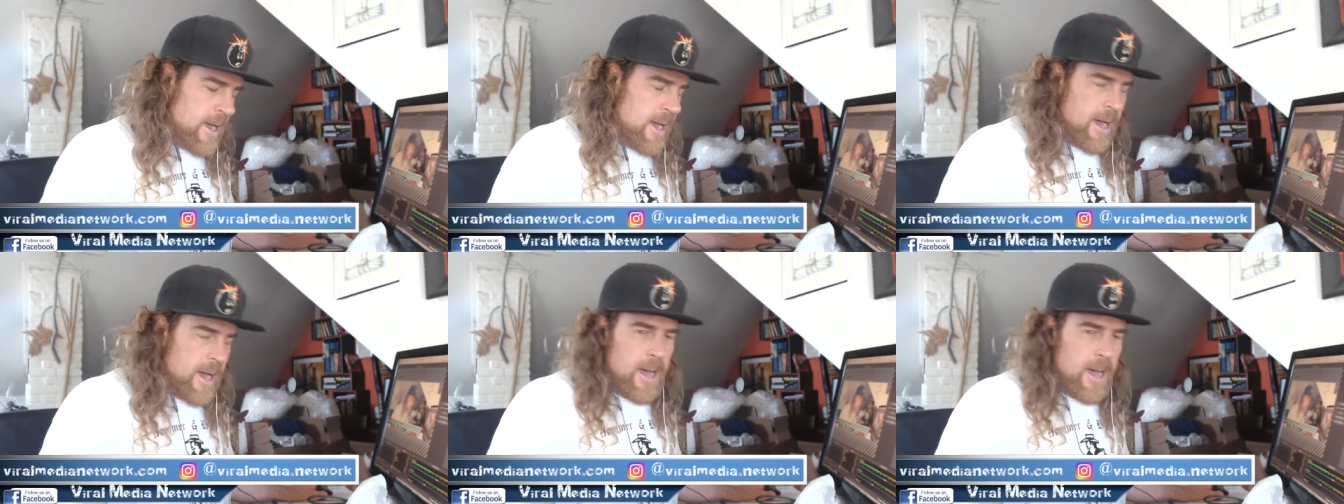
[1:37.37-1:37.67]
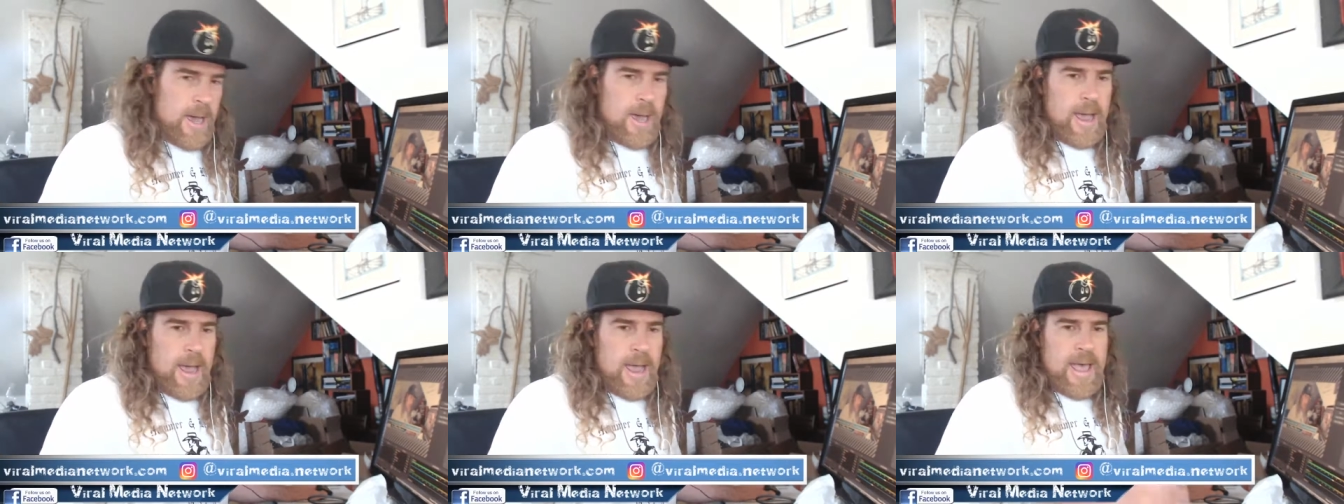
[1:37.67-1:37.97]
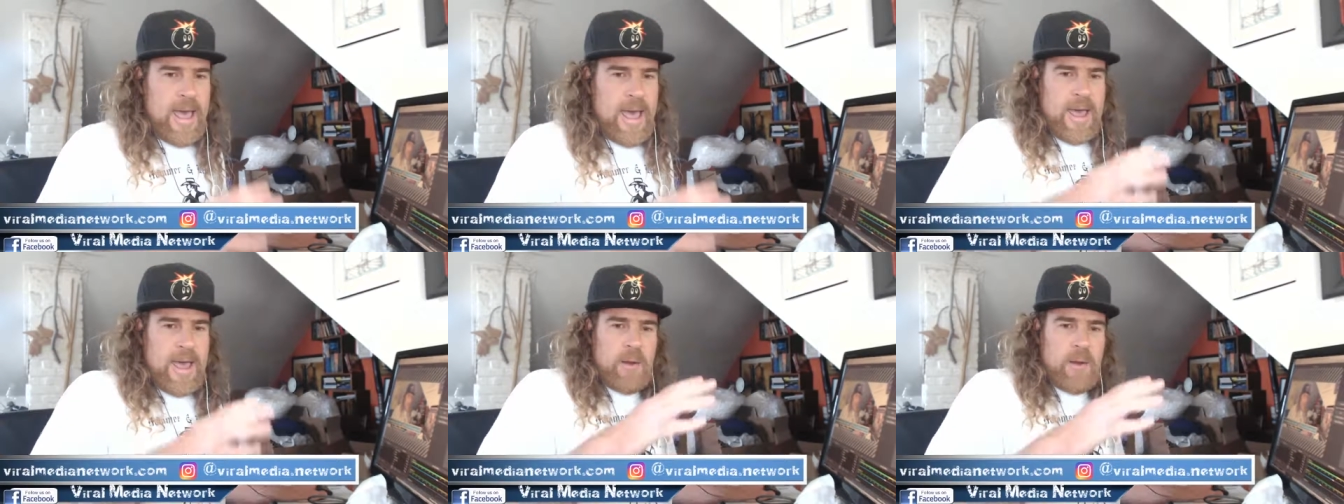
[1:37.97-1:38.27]
Uh, I
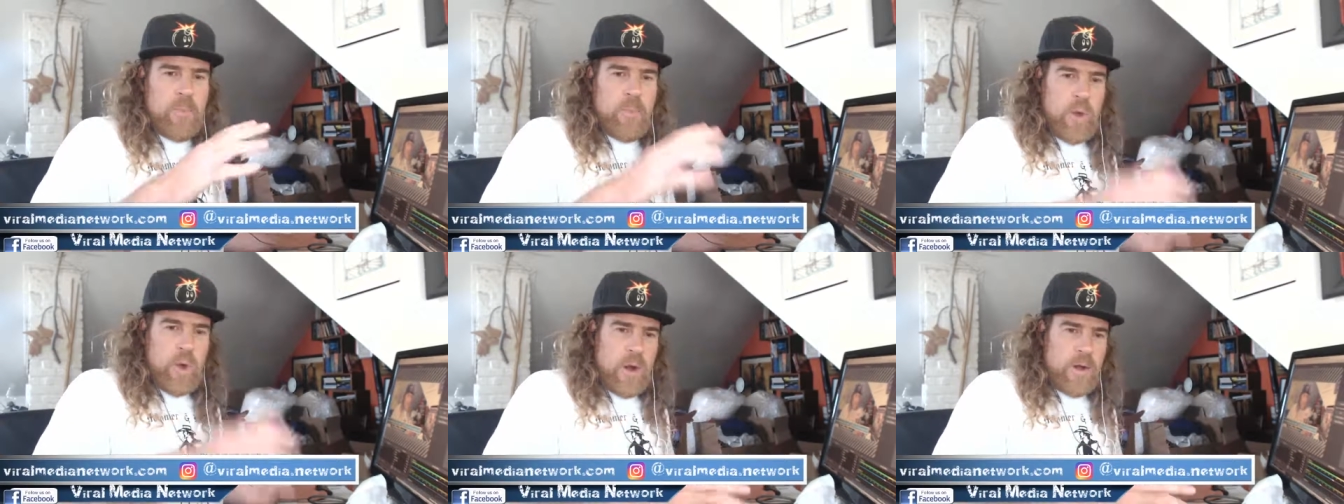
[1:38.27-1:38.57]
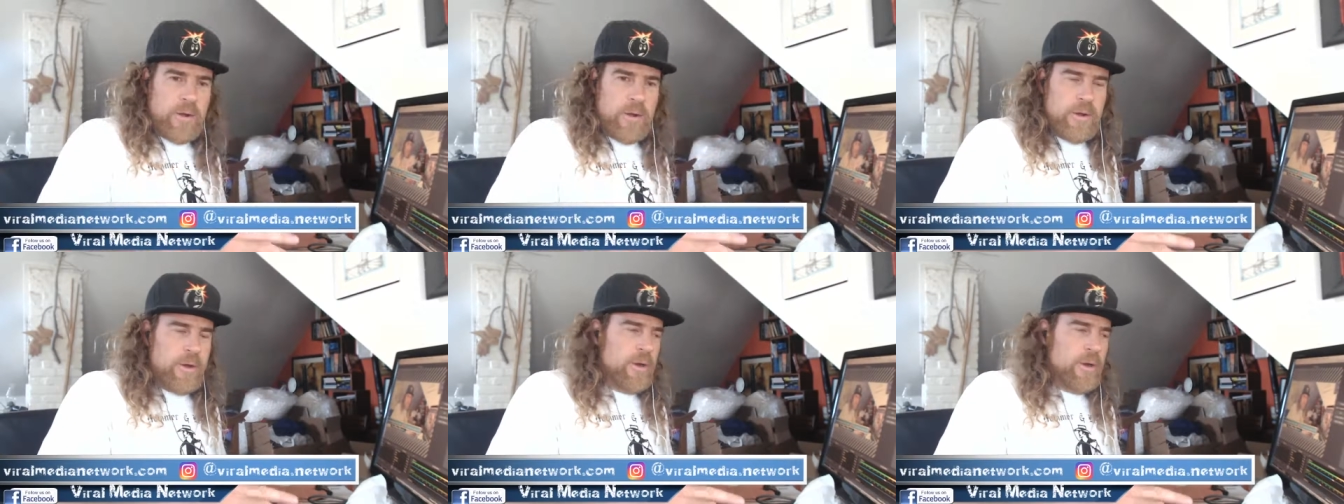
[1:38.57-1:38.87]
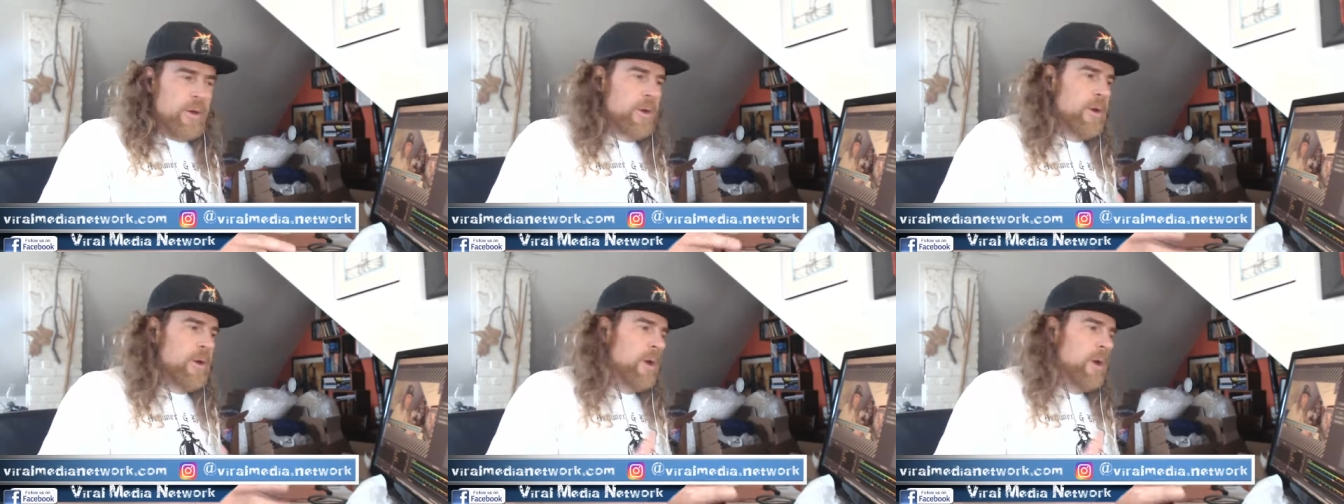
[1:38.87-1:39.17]
had a
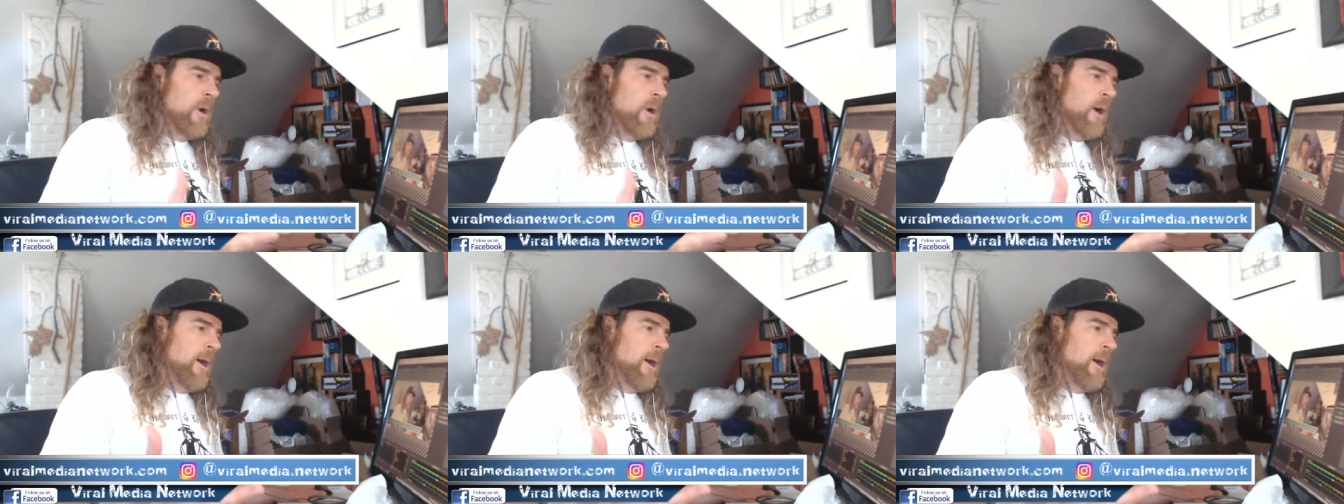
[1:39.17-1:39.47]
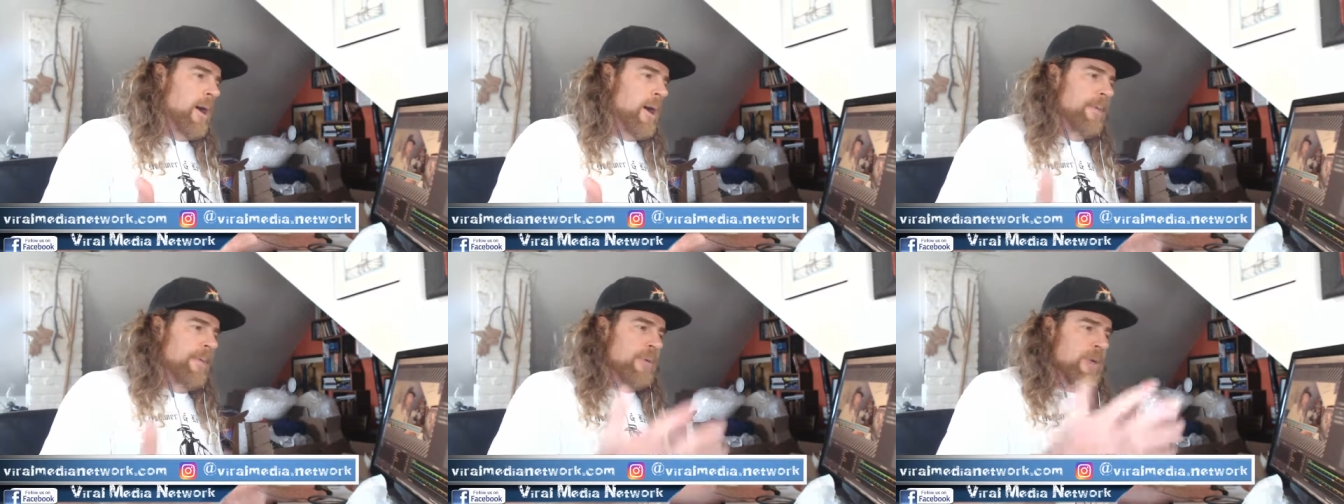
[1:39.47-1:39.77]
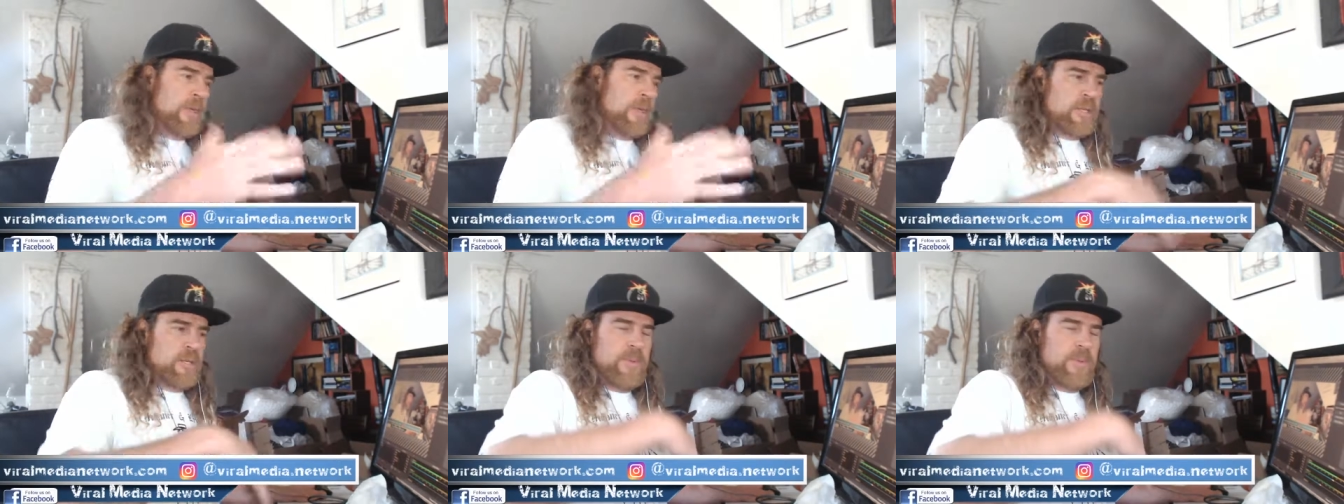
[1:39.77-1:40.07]
partner. Uh, I'm going to
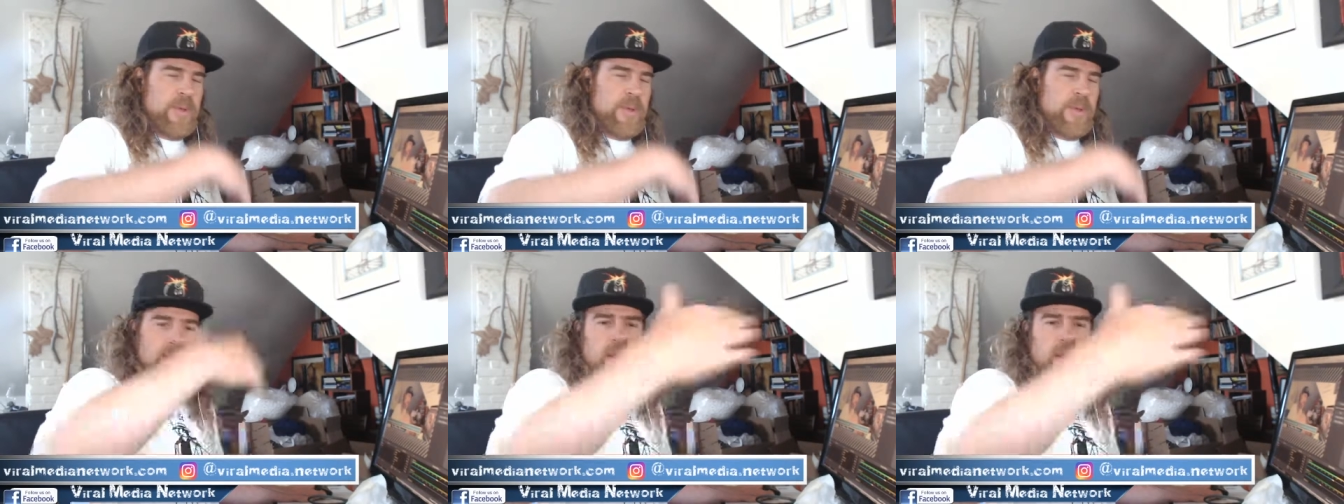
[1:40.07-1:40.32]
explain that